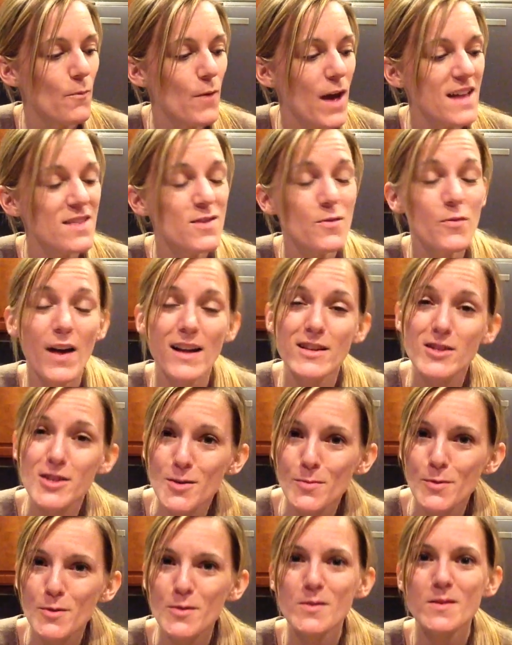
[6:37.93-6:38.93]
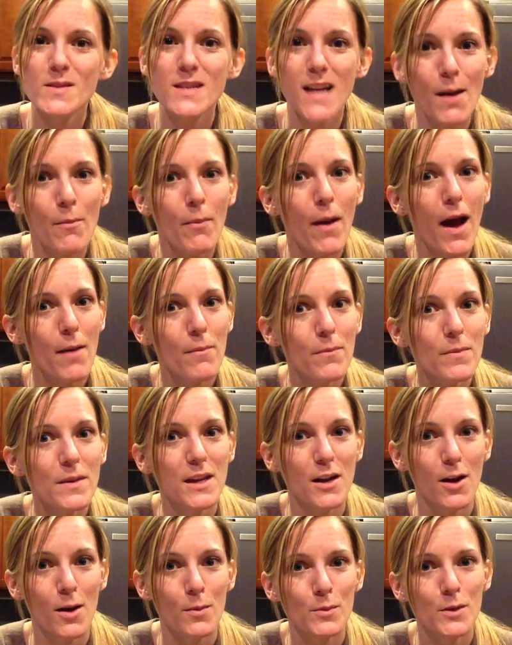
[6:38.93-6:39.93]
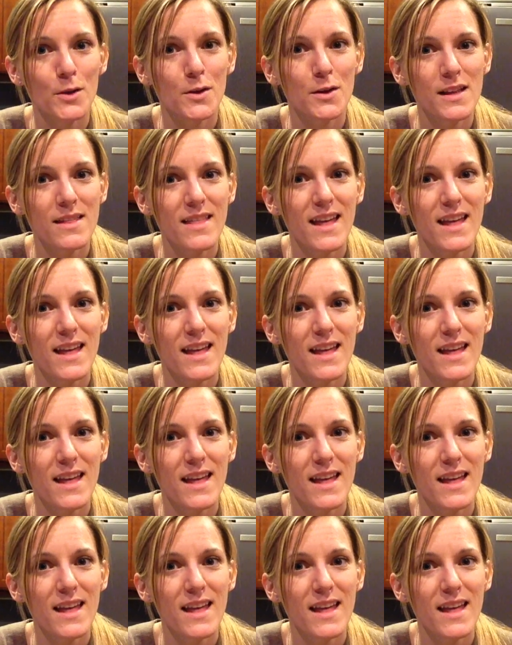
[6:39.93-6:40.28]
and the vegetables, I'm learning